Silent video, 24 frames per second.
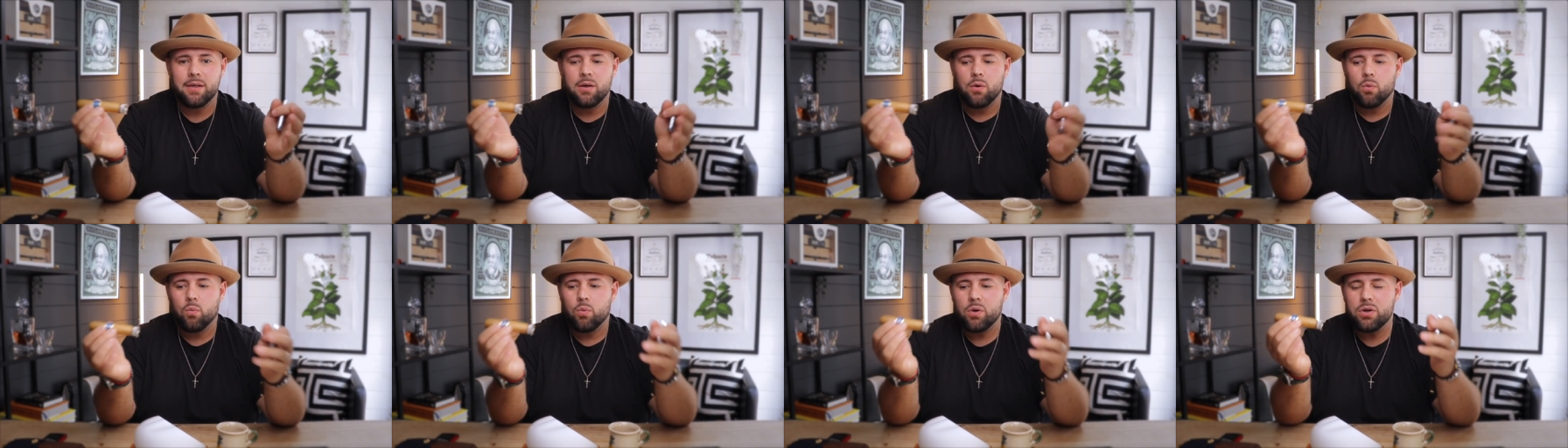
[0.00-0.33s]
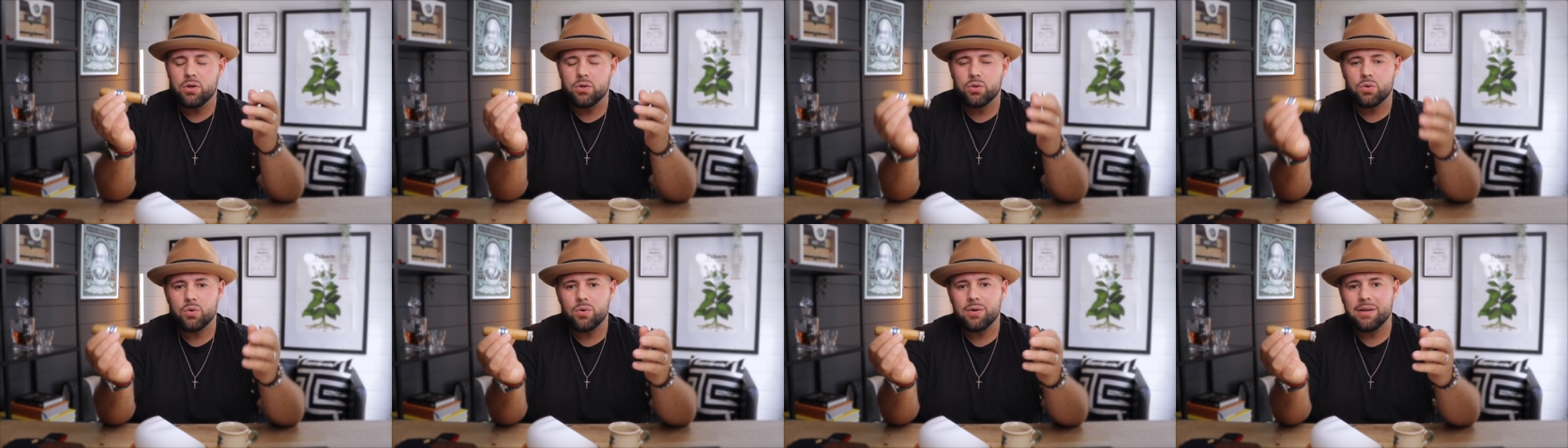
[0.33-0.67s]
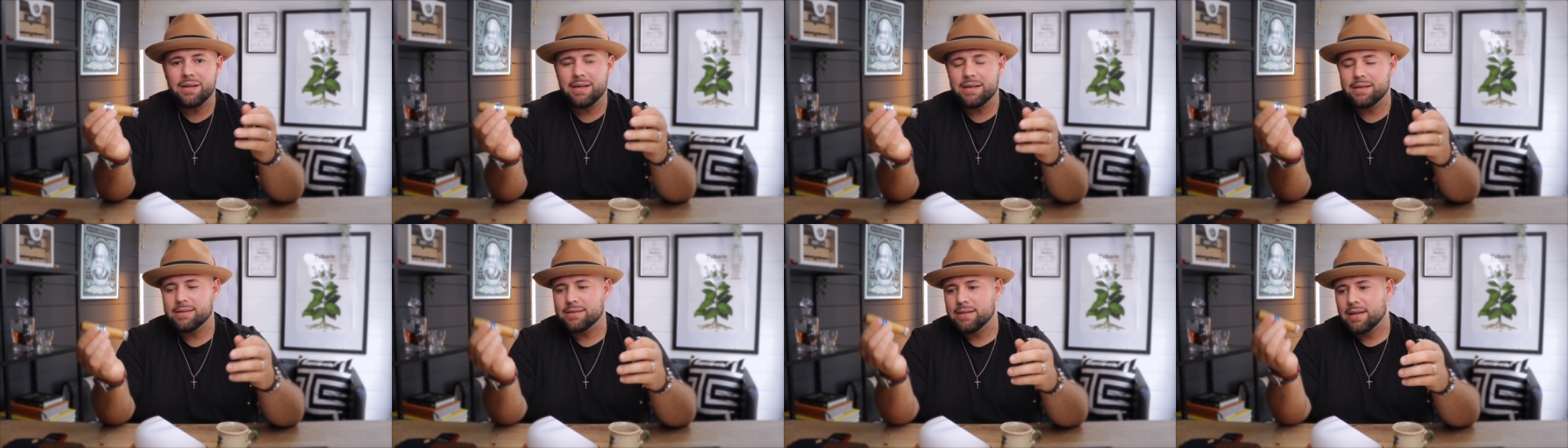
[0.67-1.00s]
what you're doing
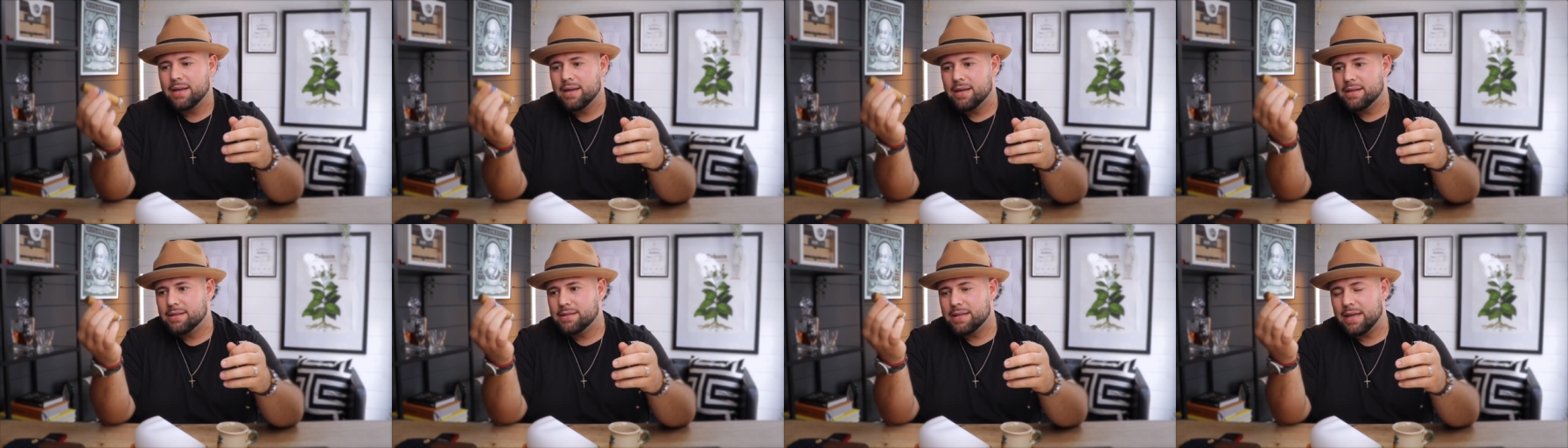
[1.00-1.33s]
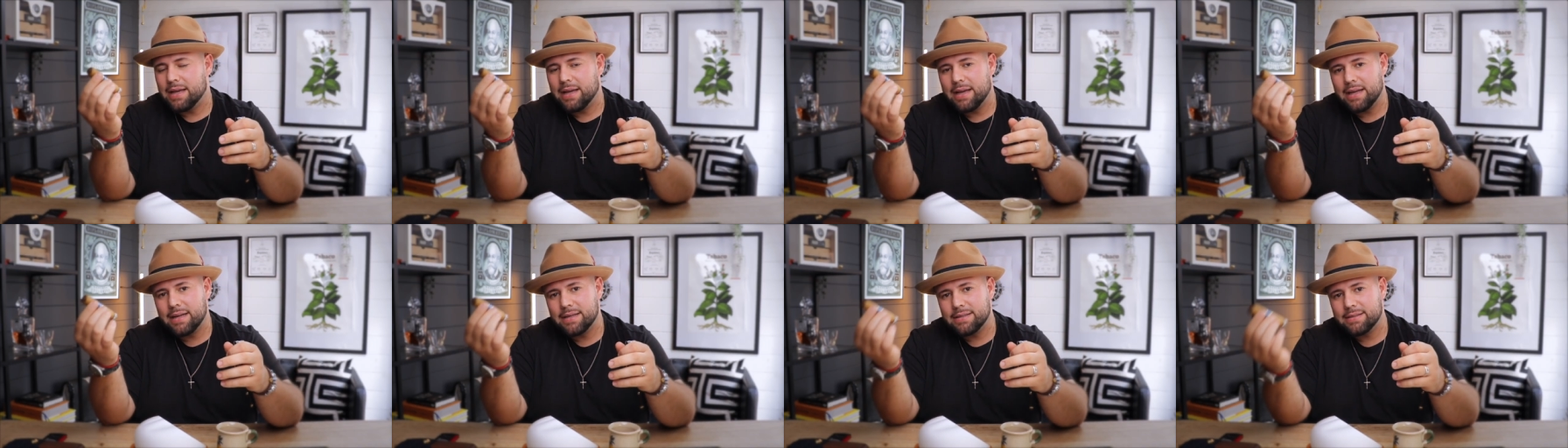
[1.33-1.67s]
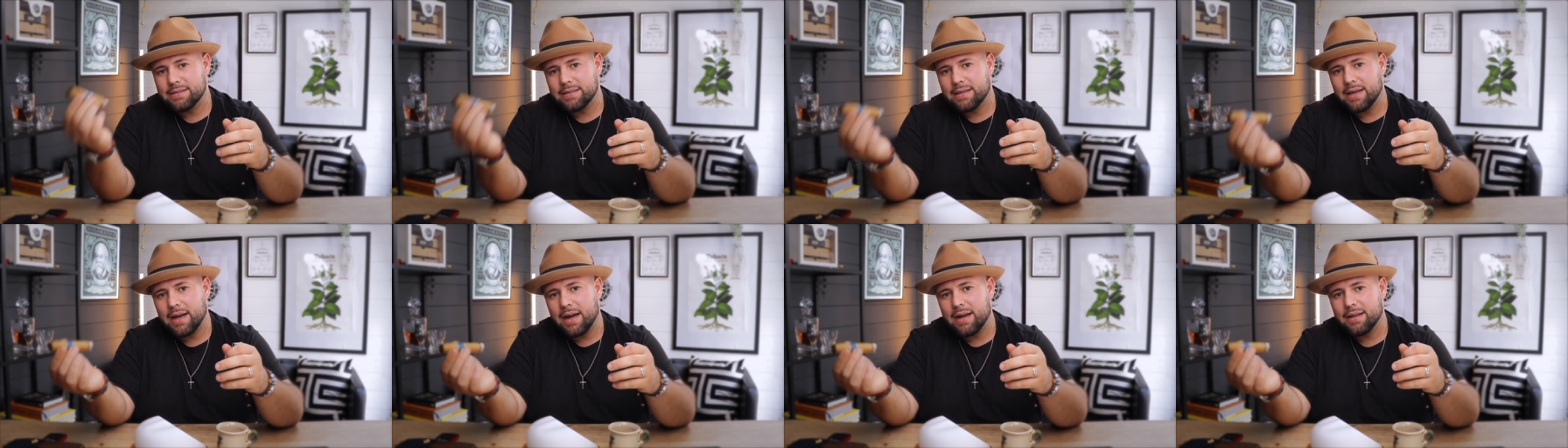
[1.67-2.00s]
is taking a
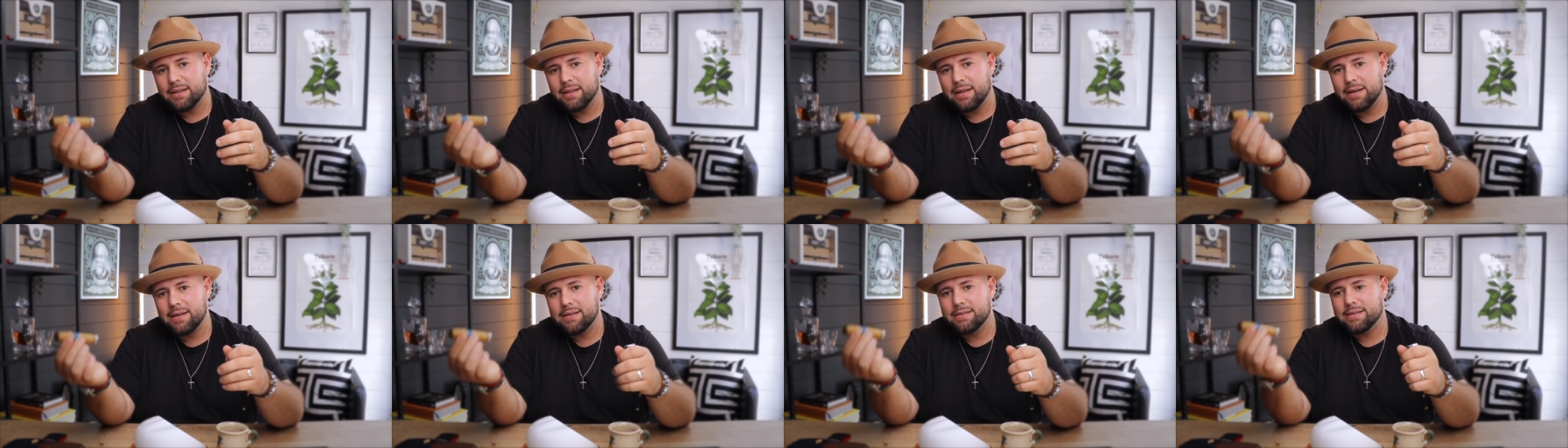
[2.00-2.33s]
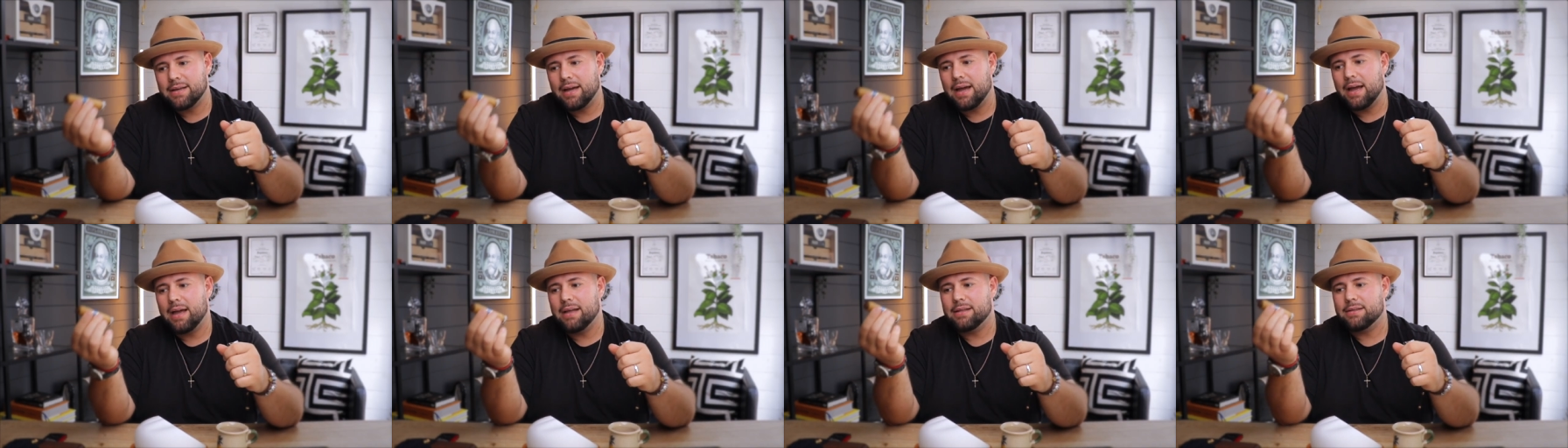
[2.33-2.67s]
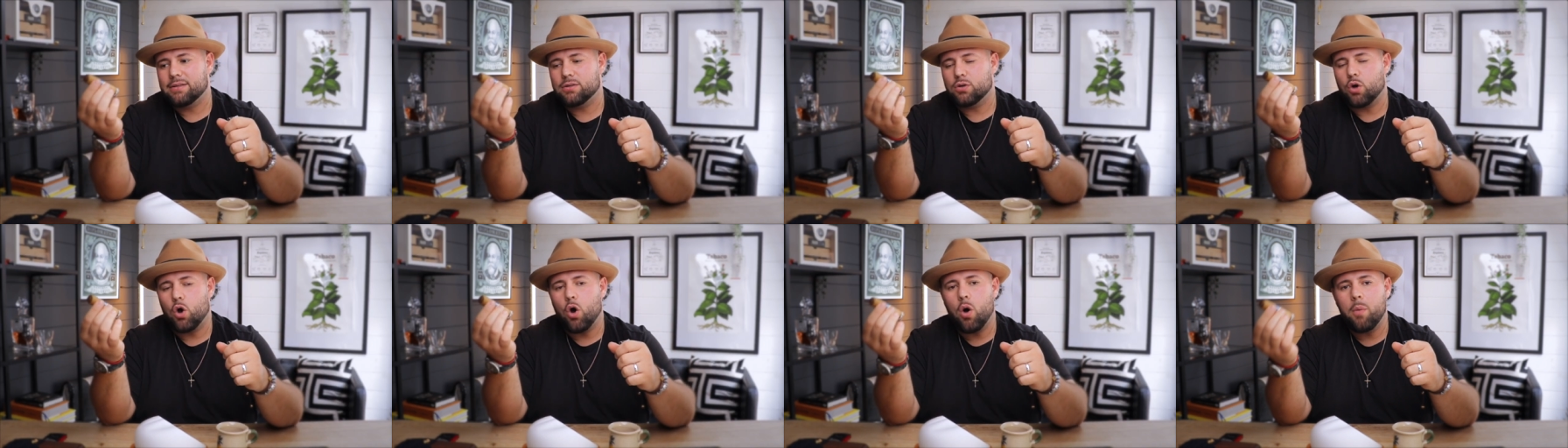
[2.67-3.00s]
cigar that is at
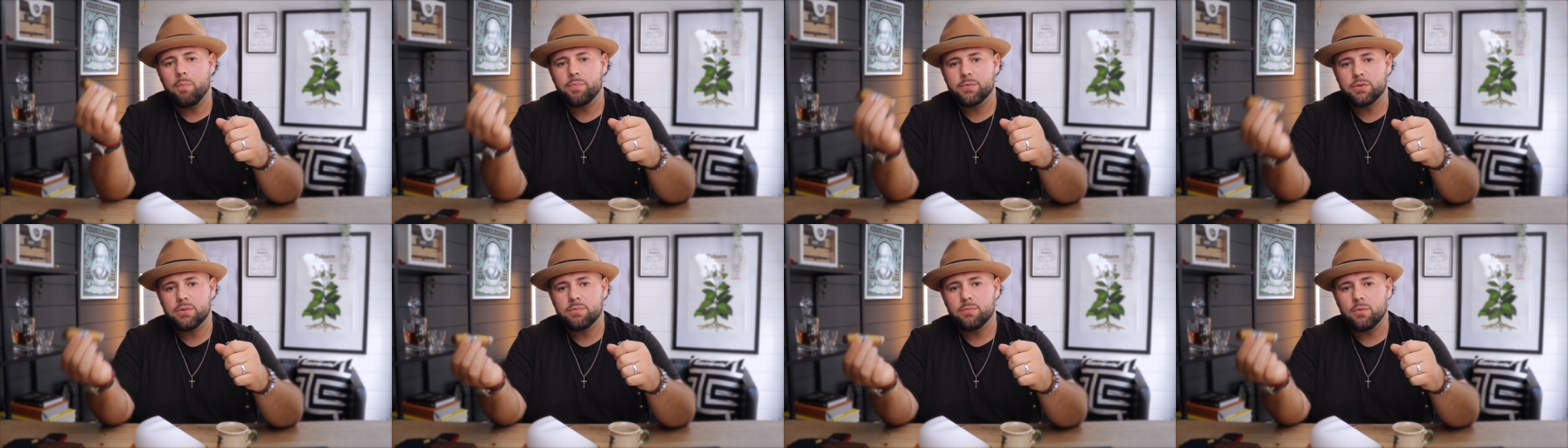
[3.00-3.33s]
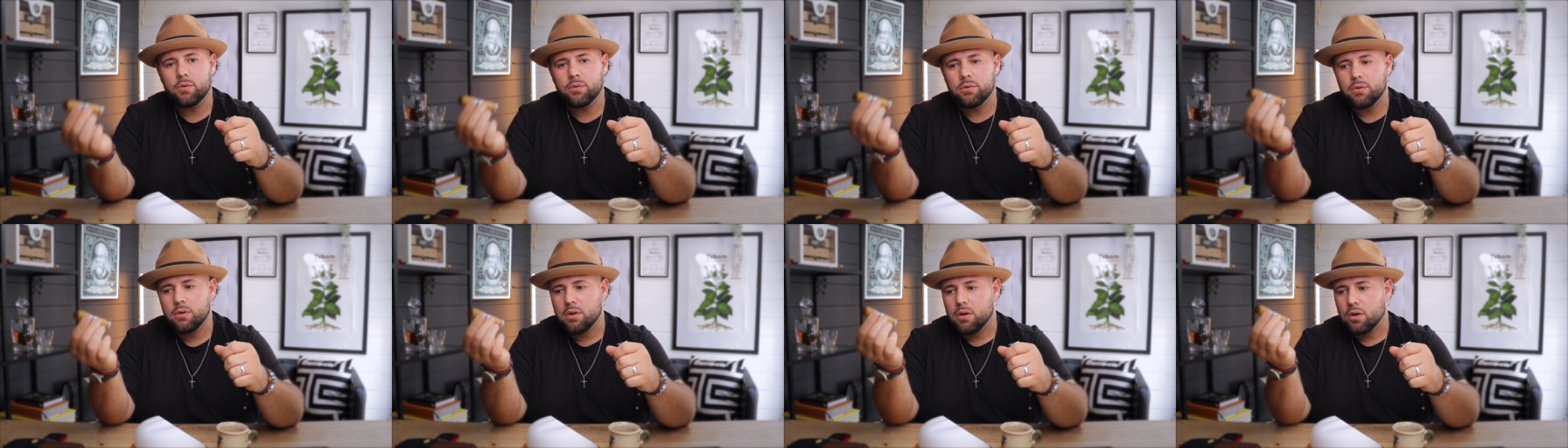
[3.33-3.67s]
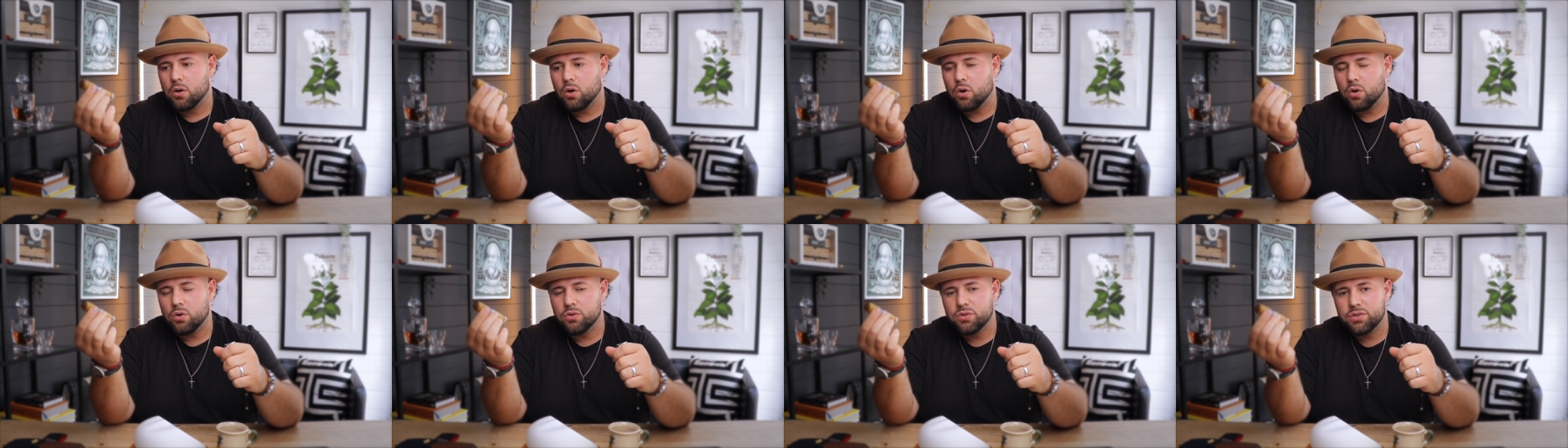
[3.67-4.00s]
its optimal
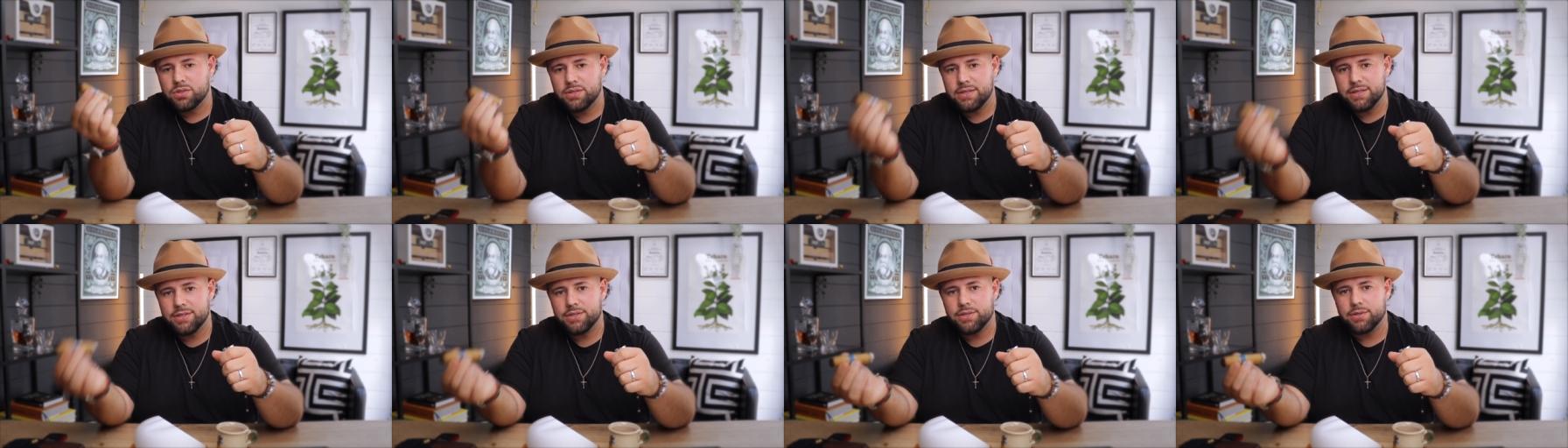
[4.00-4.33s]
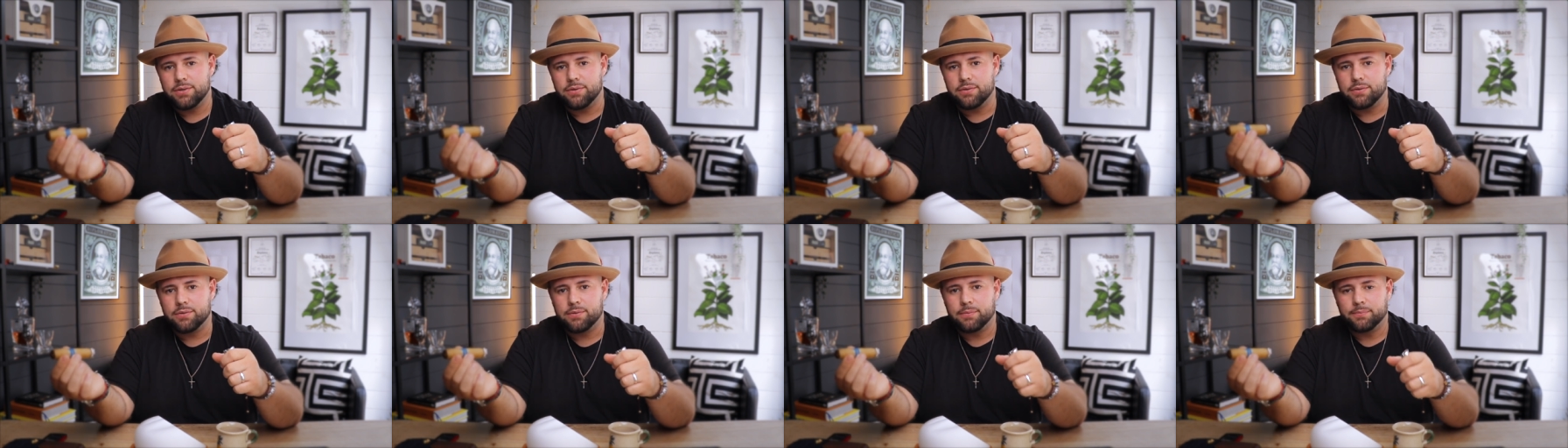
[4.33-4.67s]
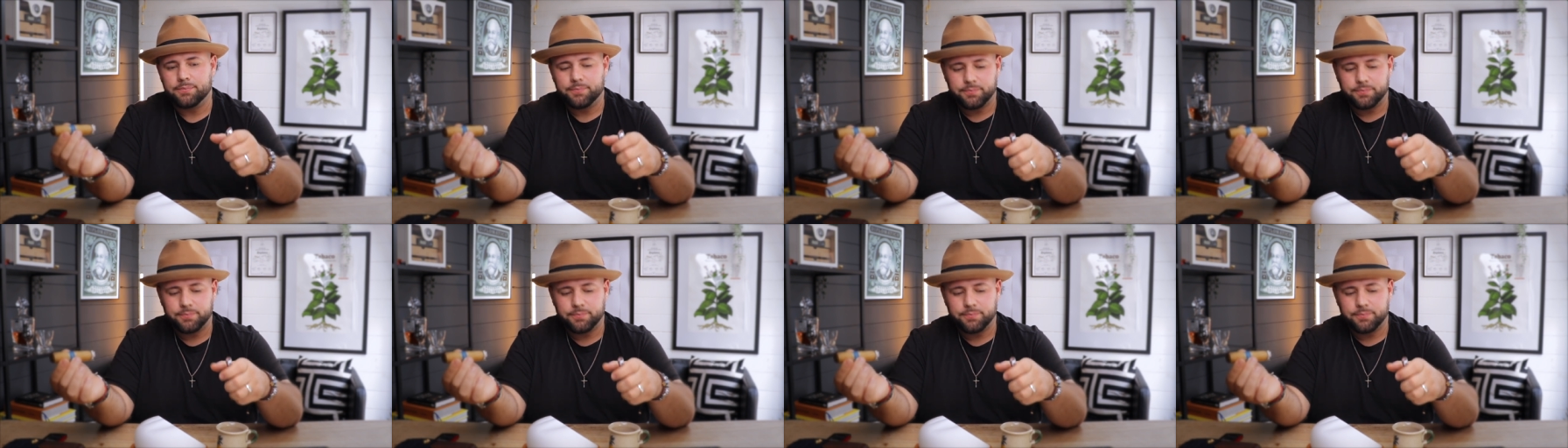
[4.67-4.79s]
conditions